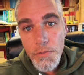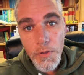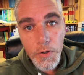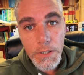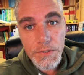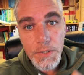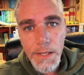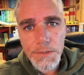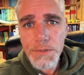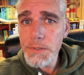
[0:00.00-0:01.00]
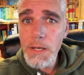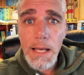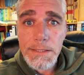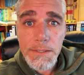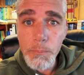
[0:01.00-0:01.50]
36,
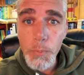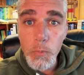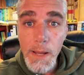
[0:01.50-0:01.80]
a simple